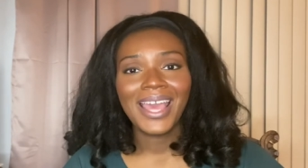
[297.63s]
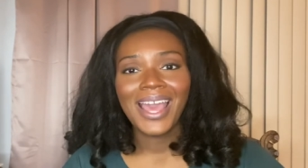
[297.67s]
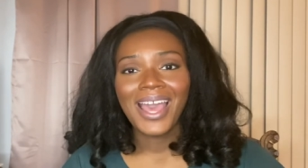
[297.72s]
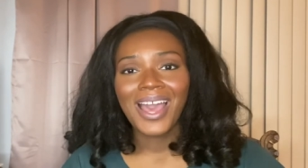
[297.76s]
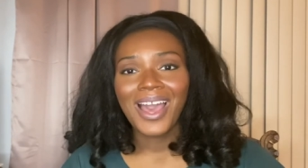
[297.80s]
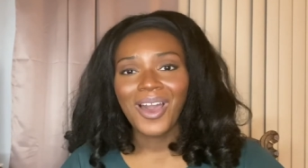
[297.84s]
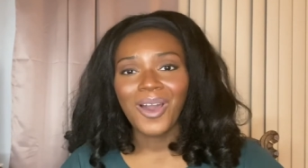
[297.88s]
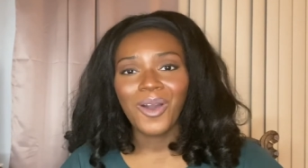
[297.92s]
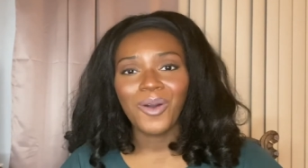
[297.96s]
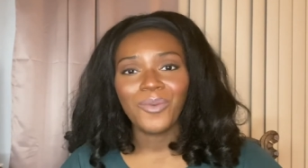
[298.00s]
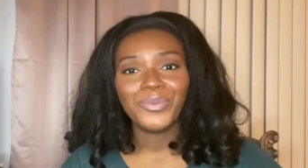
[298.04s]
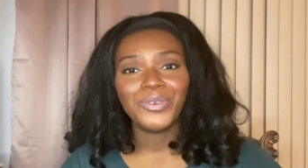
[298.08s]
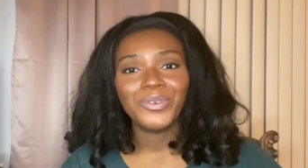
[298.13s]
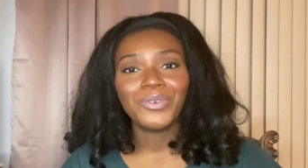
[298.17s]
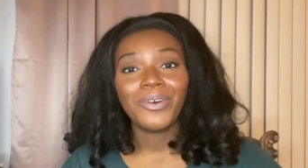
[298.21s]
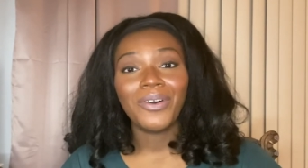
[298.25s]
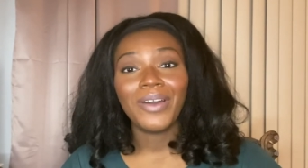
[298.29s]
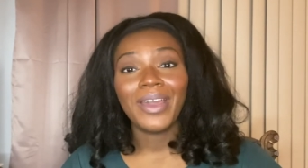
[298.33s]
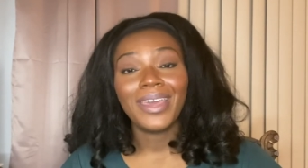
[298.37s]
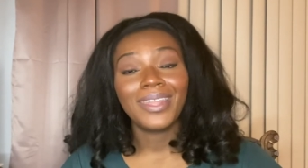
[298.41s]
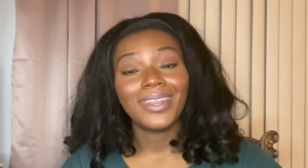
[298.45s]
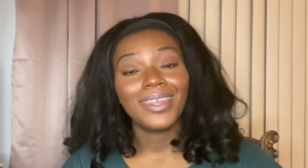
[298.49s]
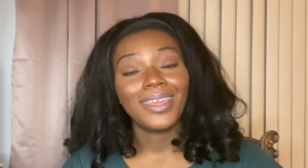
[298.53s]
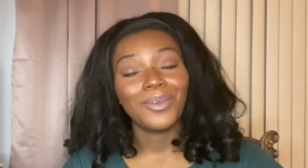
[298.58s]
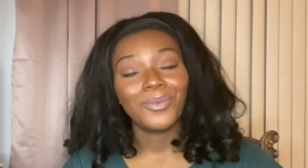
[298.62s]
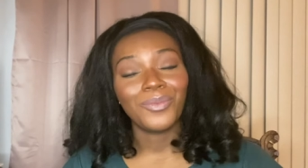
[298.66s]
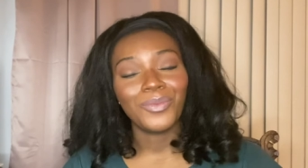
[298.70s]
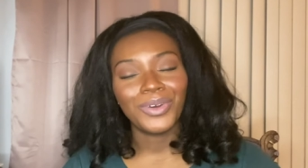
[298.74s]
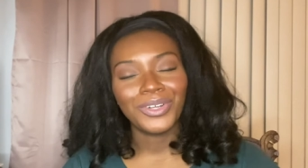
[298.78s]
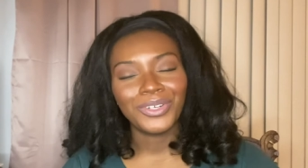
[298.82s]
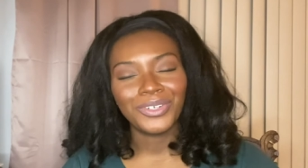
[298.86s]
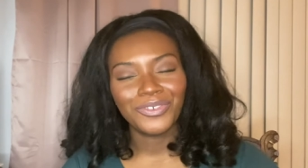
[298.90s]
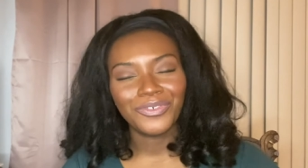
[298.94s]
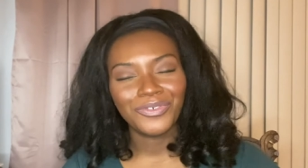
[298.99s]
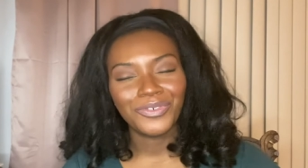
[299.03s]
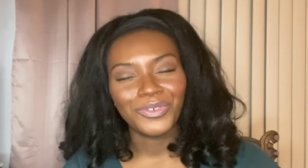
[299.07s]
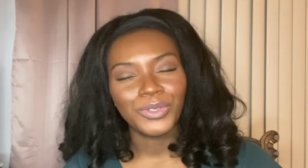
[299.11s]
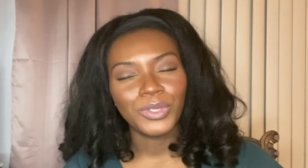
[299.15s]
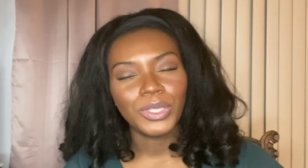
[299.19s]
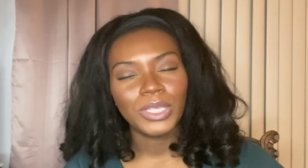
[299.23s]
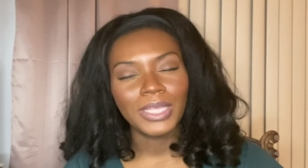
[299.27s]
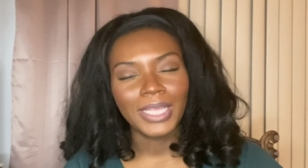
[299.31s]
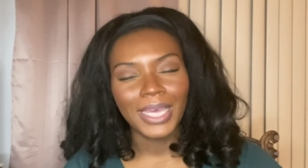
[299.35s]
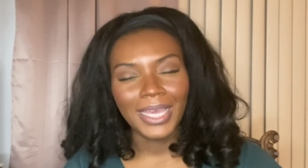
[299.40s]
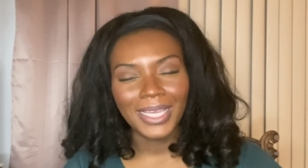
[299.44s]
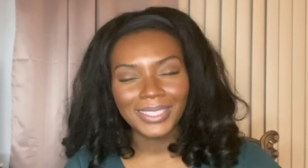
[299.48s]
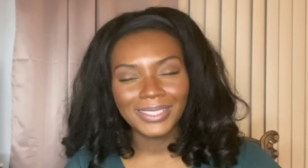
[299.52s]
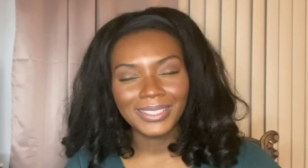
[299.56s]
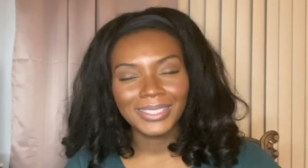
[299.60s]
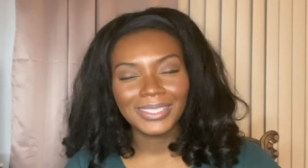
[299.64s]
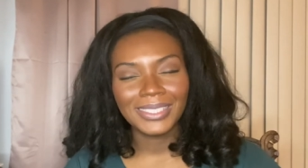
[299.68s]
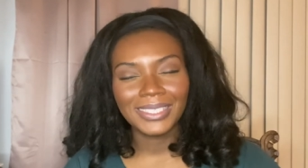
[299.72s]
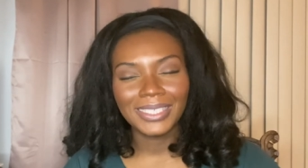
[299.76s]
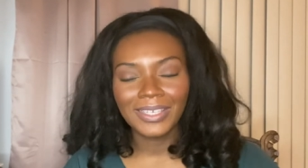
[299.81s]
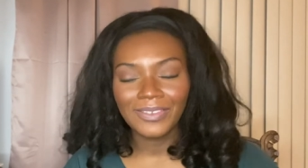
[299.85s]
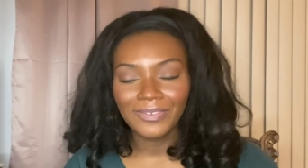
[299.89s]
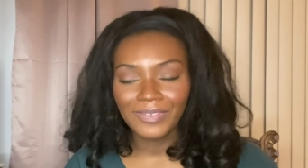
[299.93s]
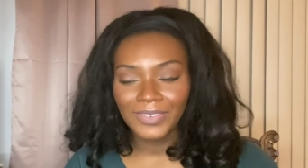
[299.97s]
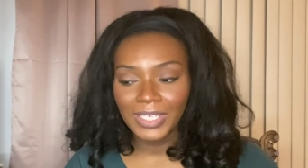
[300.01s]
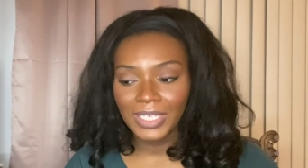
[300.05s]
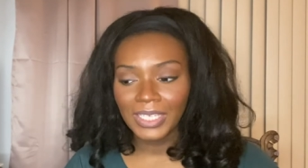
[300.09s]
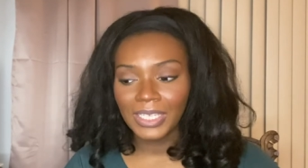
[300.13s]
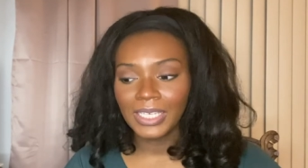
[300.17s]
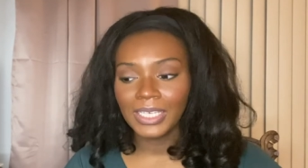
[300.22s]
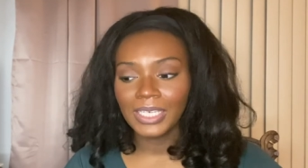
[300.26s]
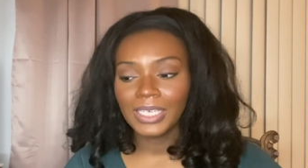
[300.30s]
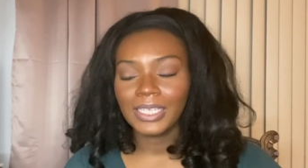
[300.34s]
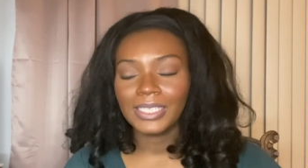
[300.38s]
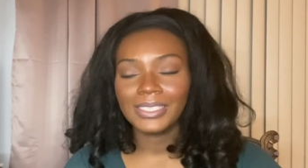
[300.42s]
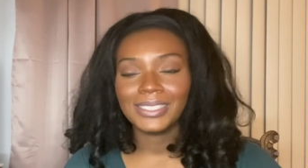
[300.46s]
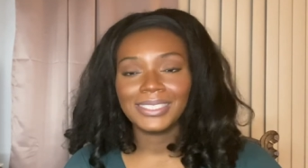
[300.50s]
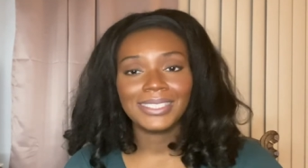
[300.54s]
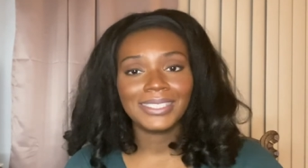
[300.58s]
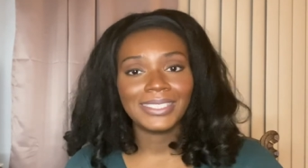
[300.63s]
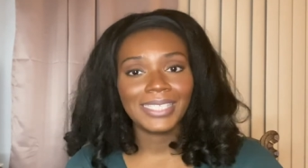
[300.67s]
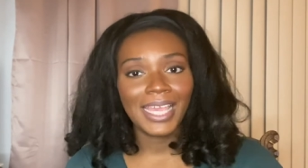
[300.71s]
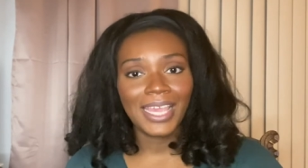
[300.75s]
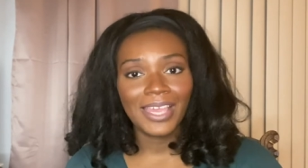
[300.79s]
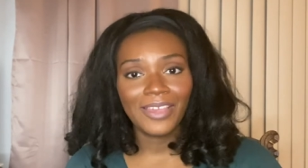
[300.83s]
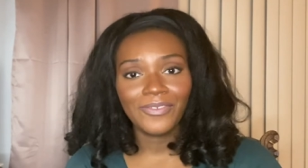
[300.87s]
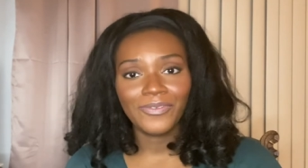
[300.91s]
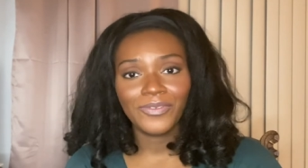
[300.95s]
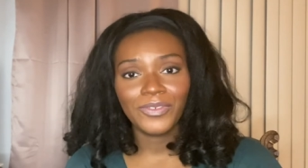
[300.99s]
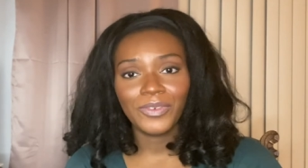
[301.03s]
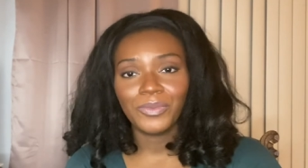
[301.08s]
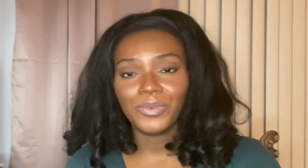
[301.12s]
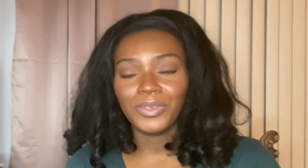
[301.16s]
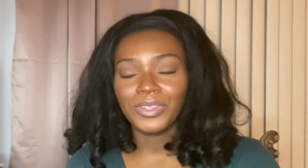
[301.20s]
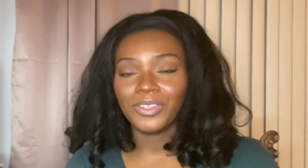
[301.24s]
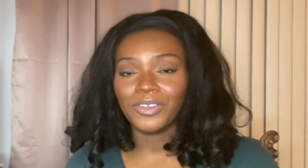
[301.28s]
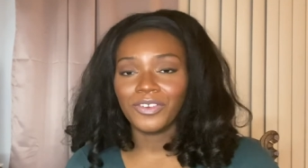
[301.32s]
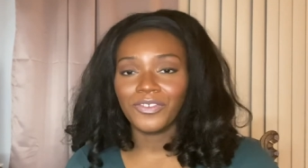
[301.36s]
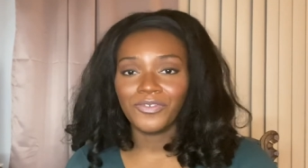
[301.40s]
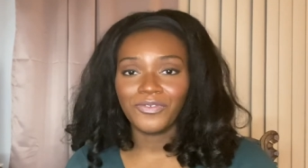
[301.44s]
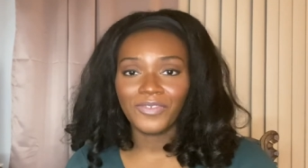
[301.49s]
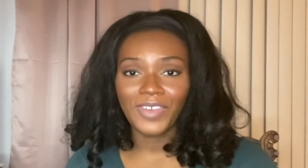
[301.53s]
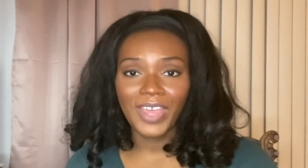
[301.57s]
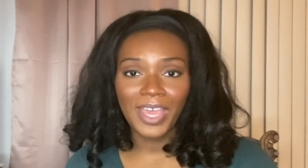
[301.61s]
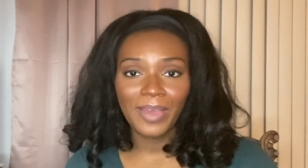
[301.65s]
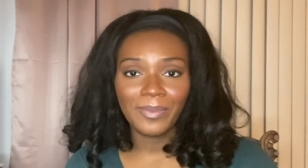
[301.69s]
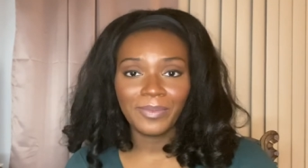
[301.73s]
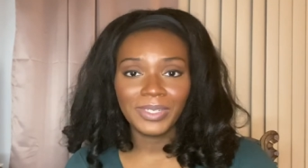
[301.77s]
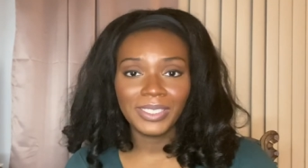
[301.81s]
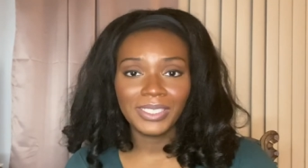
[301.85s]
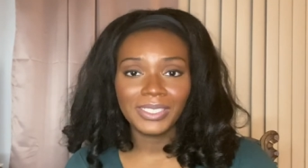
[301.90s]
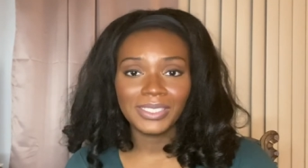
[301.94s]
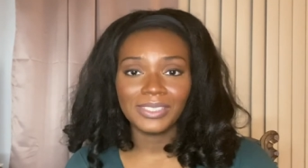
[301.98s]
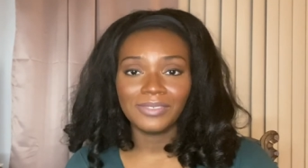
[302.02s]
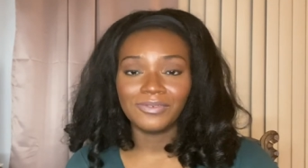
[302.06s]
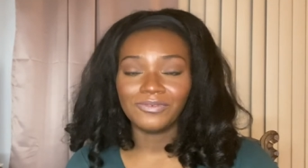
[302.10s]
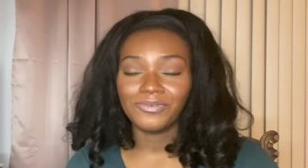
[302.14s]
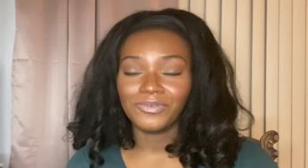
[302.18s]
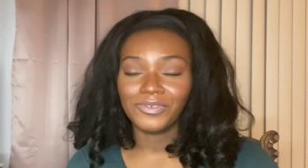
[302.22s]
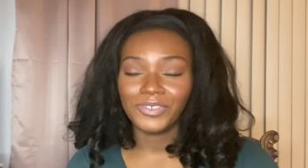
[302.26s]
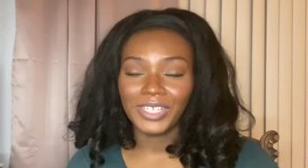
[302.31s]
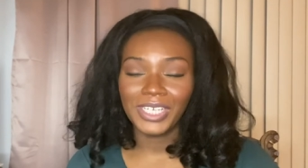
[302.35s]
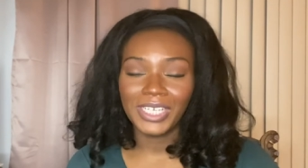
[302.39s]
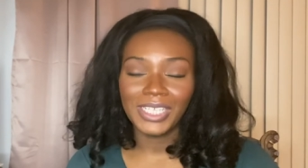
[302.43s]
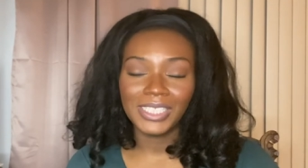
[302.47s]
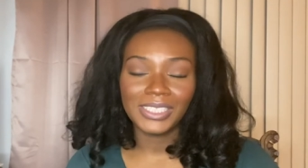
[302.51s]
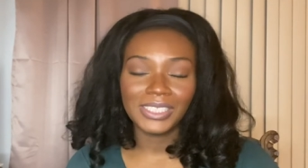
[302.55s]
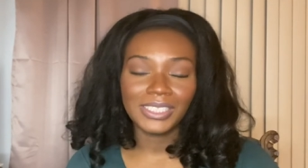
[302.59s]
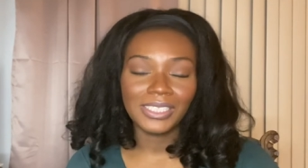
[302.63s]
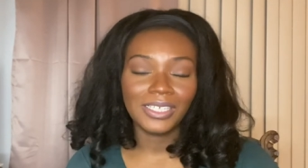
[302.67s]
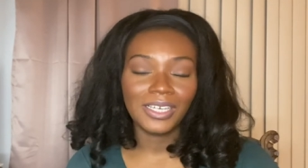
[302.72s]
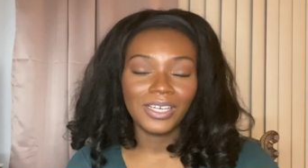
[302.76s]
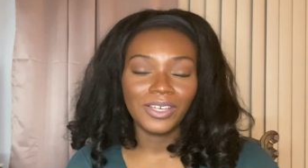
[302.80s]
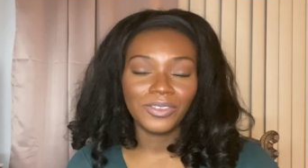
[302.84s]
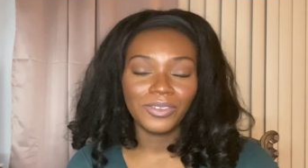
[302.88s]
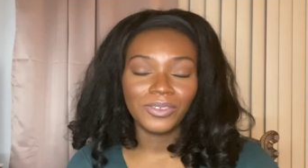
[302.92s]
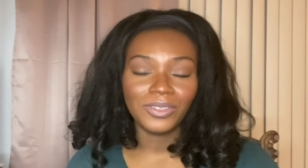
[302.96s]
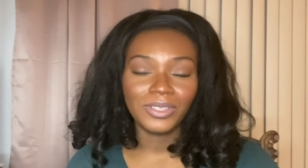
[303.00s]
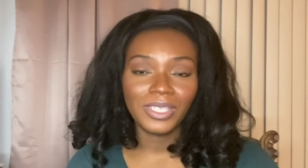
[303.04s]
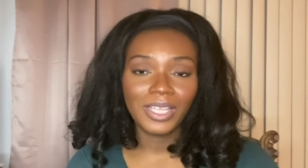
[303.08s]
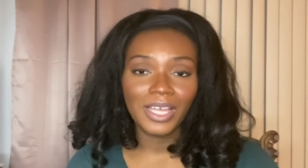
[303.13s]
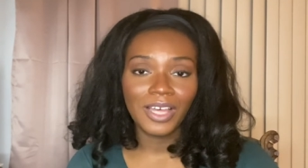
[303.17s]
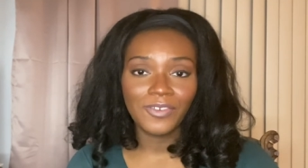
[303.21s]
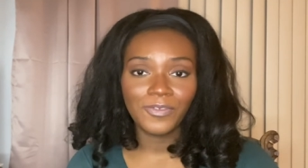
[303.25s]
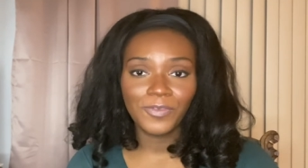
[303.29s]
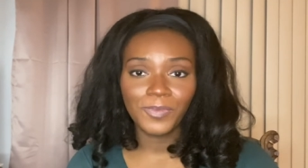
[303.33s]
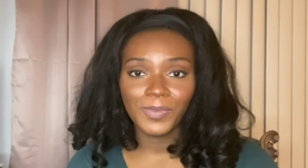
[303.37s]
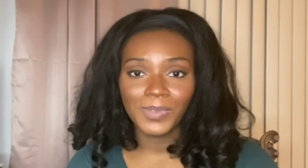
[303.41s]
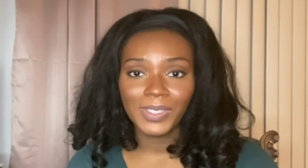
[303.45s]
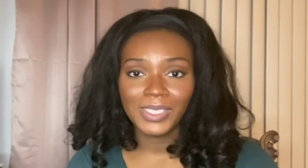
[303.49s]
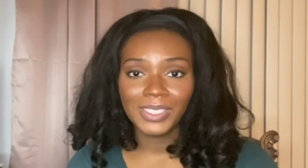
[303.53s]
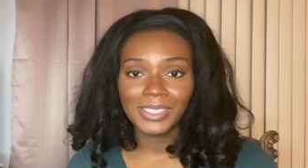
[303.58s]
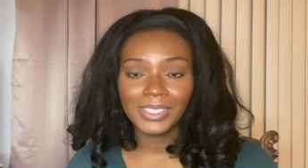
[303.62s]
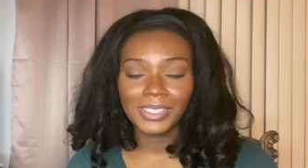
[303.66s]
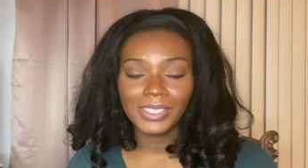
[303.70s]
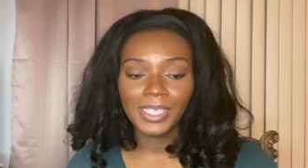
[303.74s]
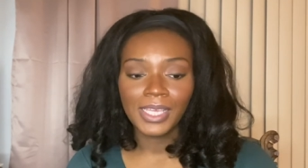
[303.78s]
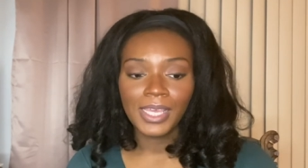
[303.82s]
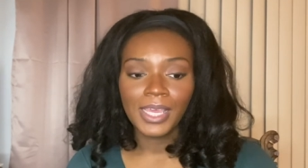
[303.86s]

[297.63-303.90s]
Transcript: I hope you all had a wonderful Thanksgiving, safe with your families and friends and other loved ones.